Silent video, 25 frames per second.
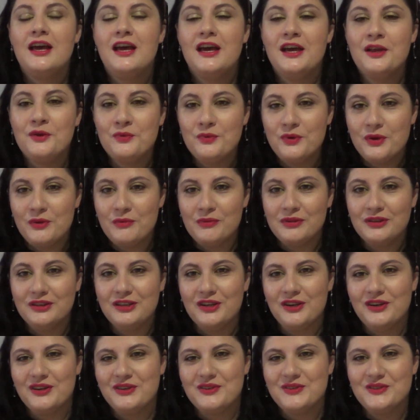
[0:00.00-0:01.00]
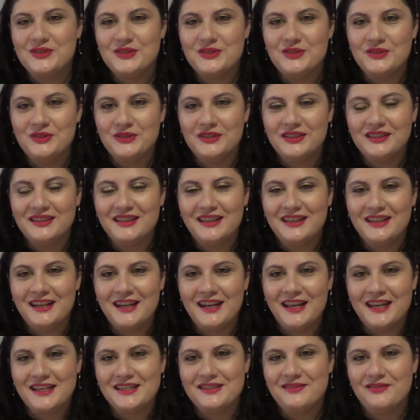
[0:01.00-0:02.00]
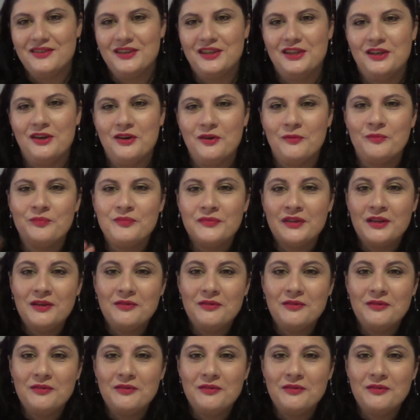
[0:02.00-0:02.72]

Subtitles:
And we will talk soon in the next video.